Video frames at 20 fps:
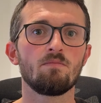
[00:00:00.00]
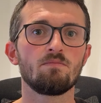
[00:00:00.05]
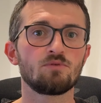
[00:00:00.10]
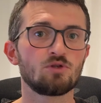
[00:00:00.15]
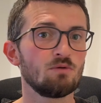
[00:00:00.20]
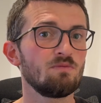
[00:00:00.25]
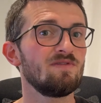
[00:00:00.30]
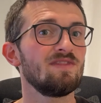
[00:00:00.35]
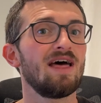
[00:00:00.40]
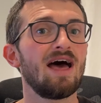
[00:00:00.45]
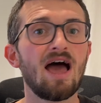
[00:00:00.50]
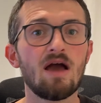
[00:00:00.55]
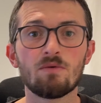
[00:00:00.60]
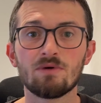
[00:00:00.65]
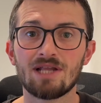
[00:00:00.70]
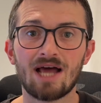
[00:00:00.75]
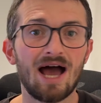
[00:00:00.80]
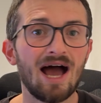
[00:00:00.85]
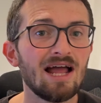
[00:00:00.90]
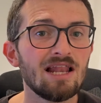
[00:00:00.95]
Something that I
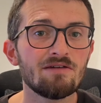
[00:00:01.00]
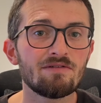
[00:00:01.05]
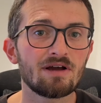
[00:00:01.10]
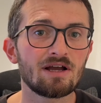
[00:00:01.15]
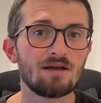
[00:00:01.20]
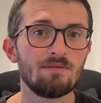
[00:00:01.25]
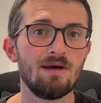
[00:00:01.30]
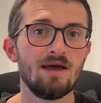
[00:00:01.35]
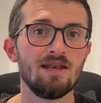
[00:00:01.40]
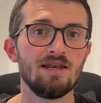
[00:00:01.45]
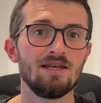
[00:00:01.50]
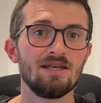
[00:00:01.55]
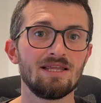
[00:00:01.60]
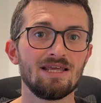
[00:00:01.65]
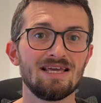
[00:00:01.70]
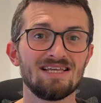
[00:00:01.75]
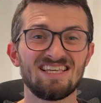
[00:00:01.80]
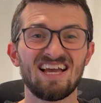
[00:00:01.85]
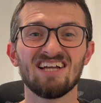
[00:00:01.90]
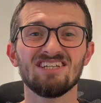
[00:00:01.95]
would highly recommend
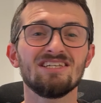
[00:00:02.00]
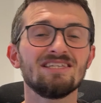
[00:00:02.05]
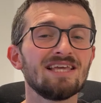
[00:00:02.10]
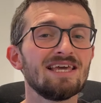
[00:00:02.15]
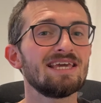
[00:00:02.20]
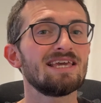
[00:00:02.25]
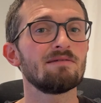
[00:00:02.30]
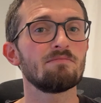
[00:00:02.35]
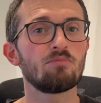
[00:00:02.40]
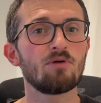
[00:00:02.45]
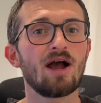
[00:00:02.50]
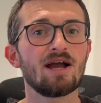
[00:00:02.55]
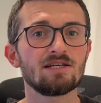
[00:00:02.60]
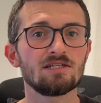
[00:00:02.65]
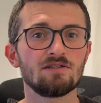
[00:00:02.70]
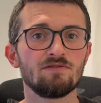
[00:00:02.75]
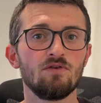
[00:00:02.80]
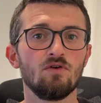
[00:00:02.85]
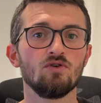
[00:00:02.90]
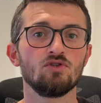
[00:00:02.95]
is actually taking
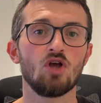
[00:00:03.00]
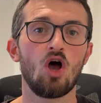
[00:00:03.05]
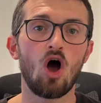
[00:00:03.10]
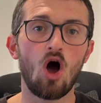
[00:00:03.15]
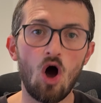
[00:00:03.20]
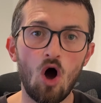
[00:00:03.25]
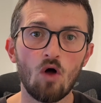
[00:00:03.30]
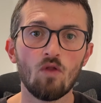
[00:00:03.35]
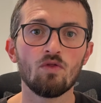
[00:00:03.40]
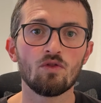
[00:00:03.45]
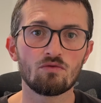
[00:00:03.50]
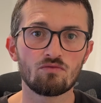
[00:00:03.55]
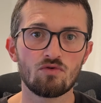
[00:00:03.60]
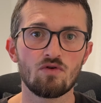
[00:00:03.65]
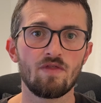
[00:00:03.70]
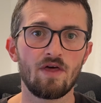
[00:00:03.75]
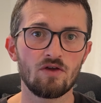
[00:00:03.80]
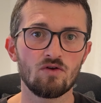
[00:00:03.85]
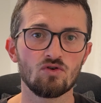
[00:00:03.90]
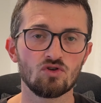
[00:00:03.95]
practice falls on the
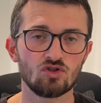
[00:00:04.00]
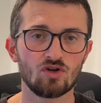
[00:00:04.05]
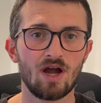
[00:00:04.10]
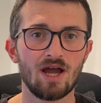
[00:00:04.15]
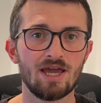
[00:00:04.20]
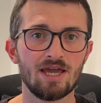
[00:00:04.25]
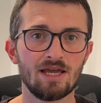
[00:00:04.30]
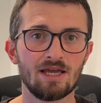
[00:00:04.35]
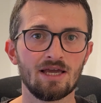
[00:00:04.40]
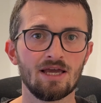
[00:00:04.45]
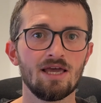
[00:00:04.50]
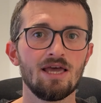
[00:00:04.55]
route that you're trying.